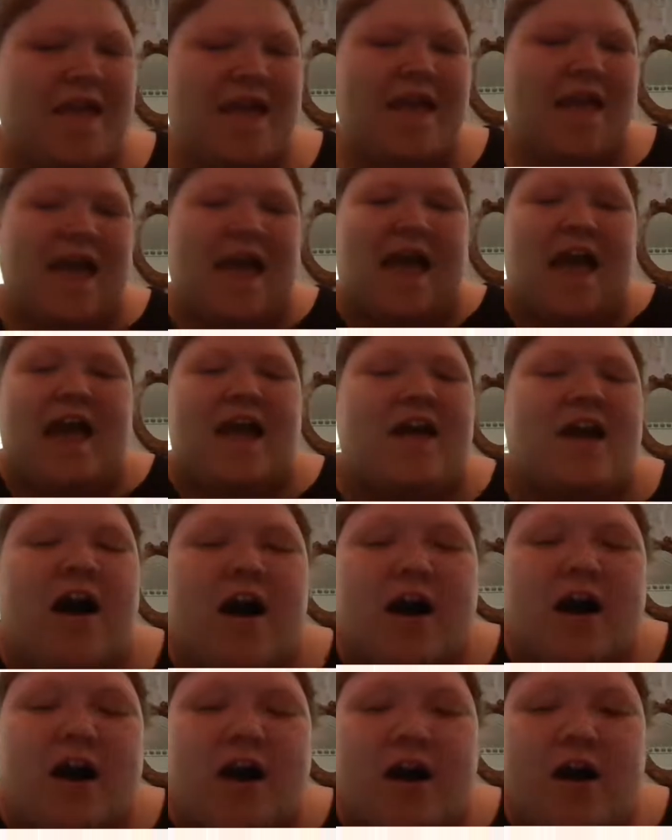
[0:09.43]
Hey
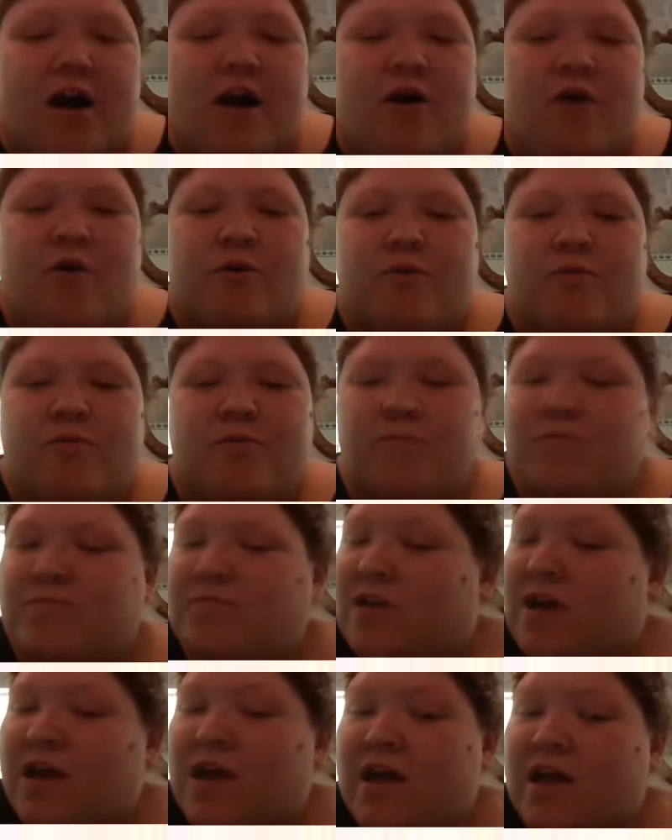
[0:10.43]
y'all!
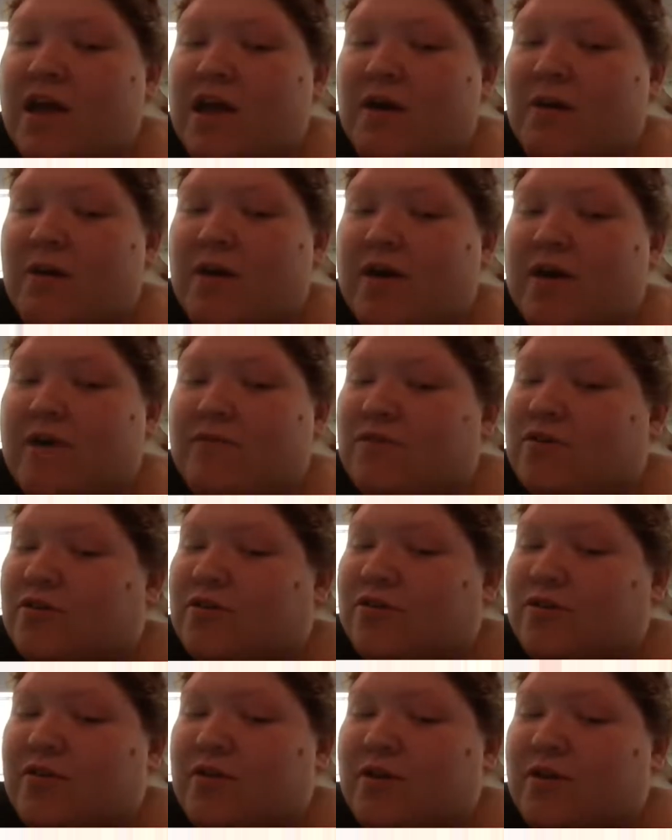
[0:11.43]
If you're
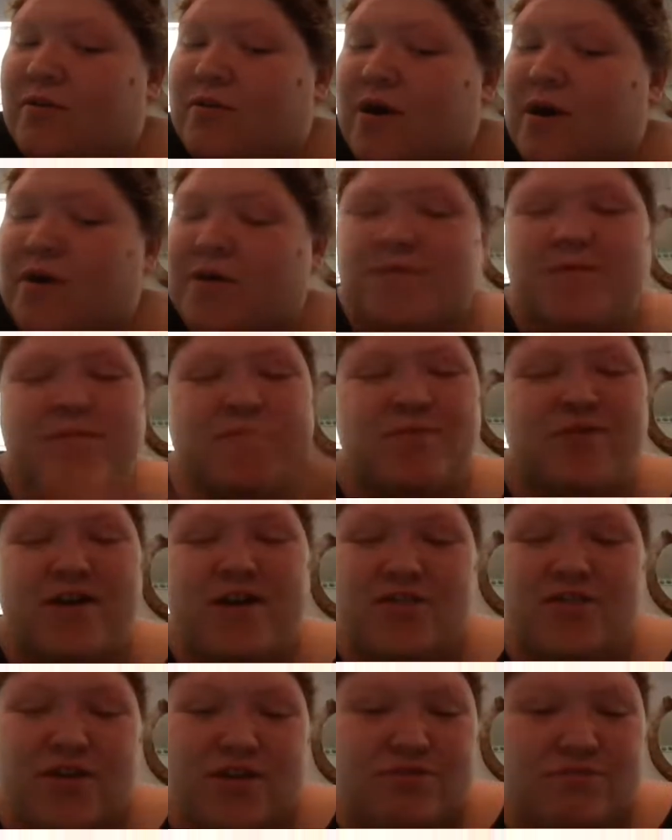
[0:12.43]
new, welcome to
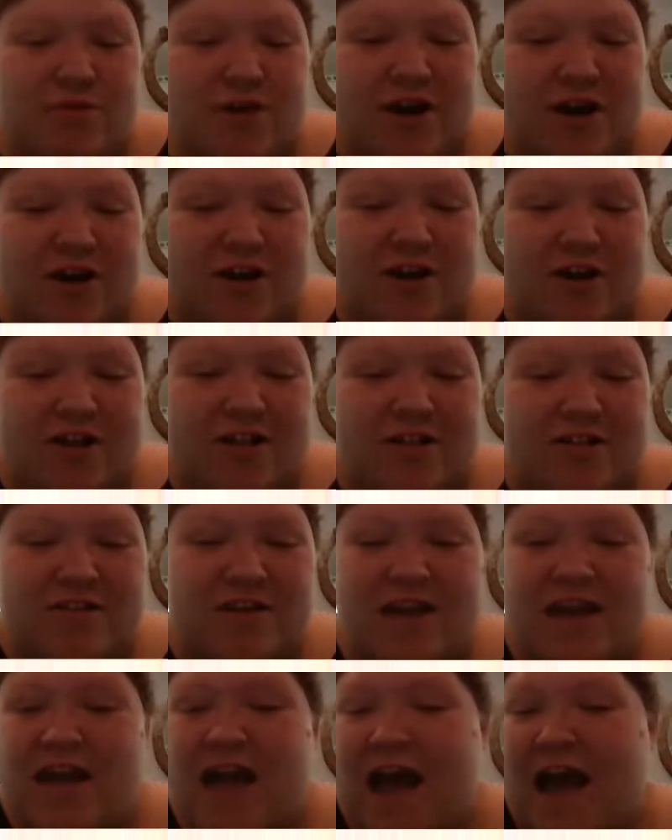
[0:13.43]
Breezy's World.
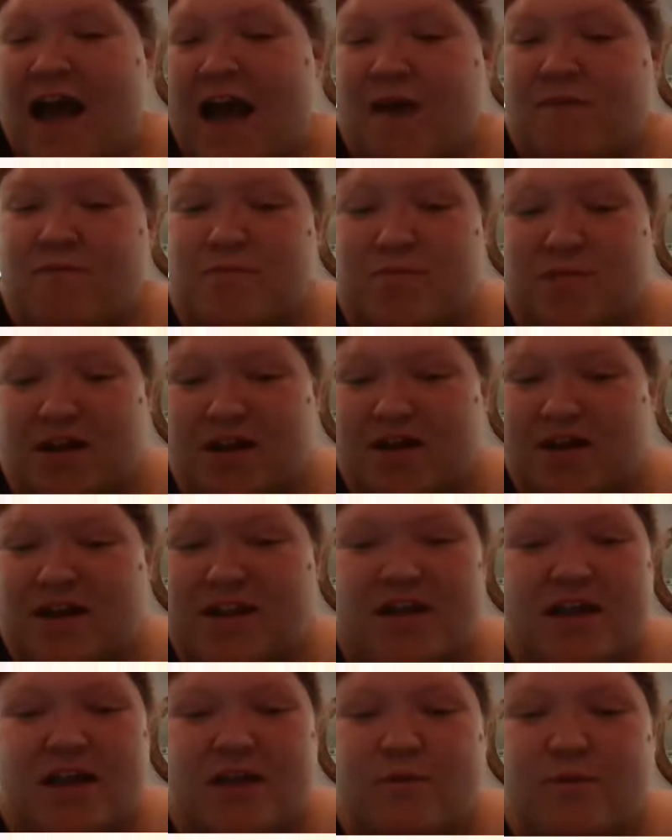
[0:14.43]
I haven't done
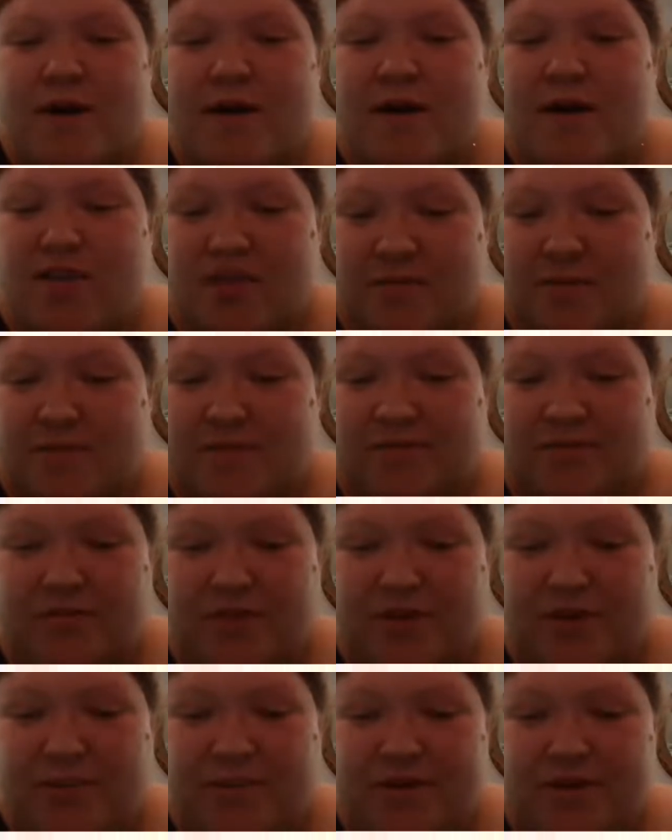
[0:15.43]
anything in a while because I've been
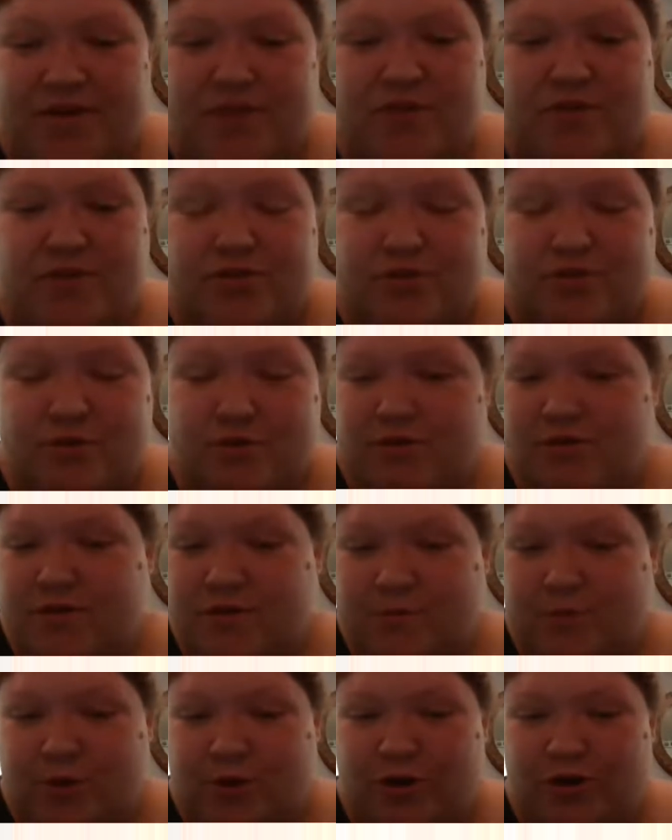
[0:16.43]
really busy with school and
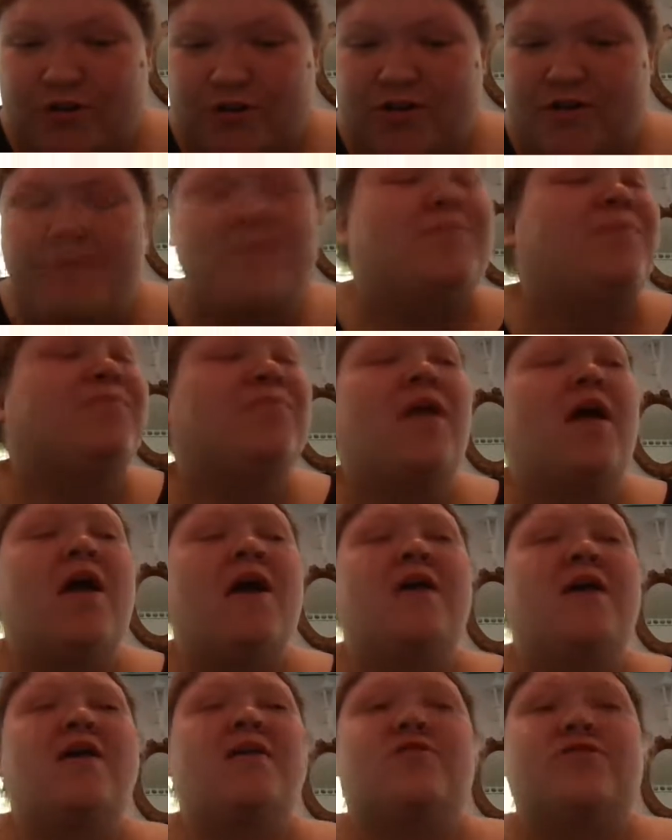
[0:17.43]
work.
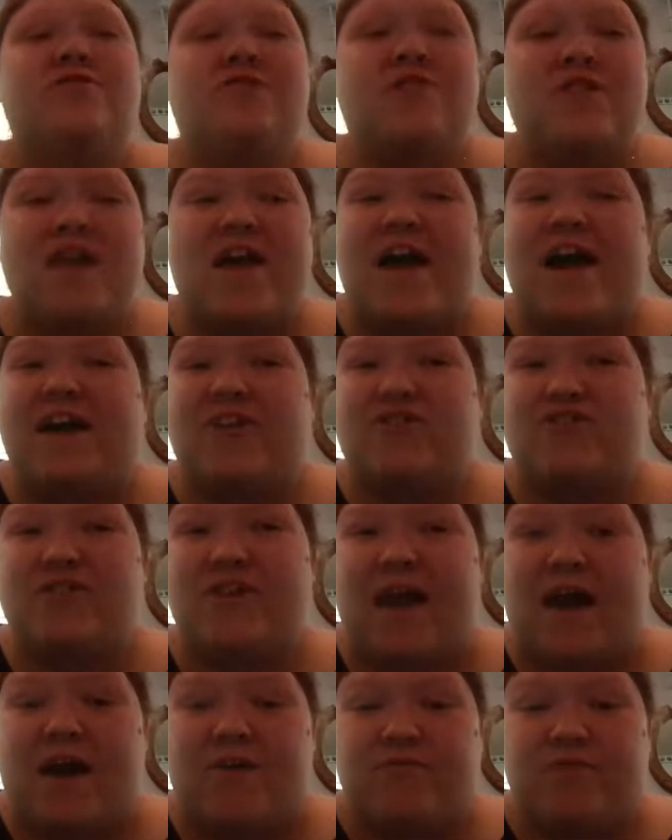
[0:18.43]
So today I actually
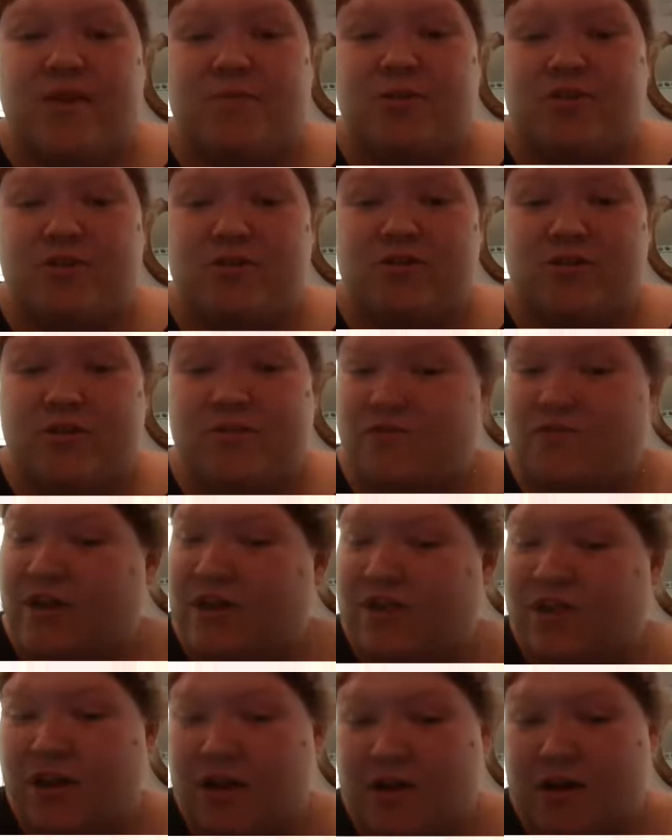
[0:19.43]
have an opportunity for I
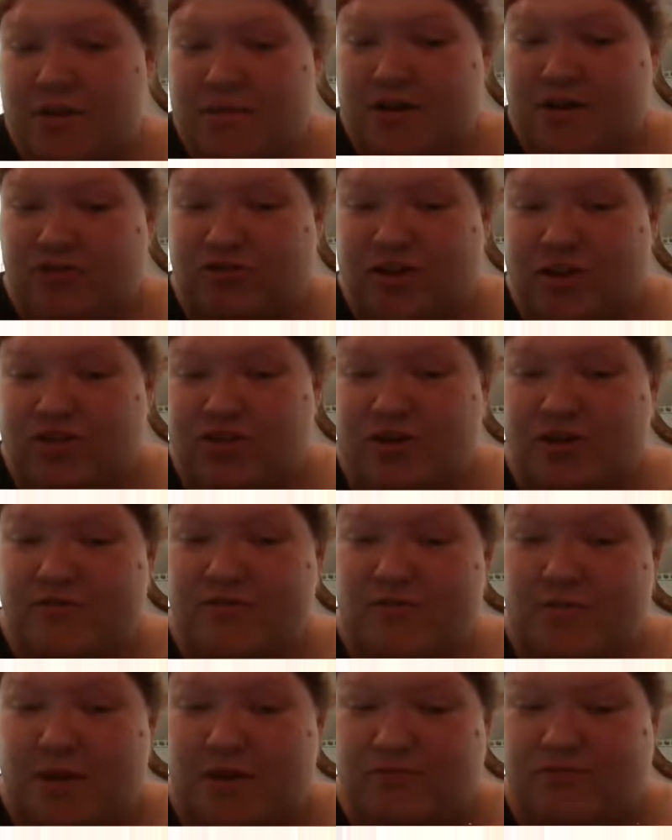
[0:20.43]
to go get my dress hem for
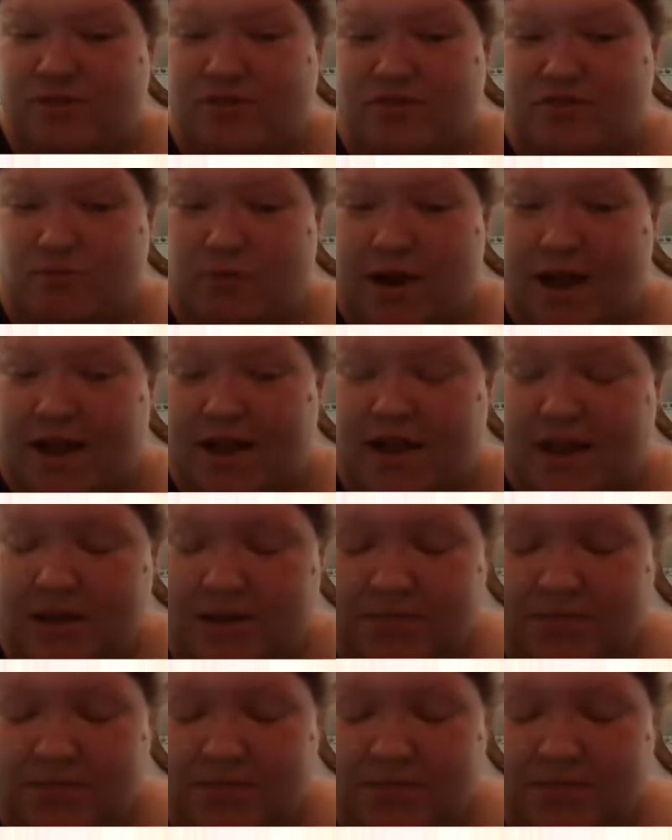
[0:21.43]
my friend's wedding.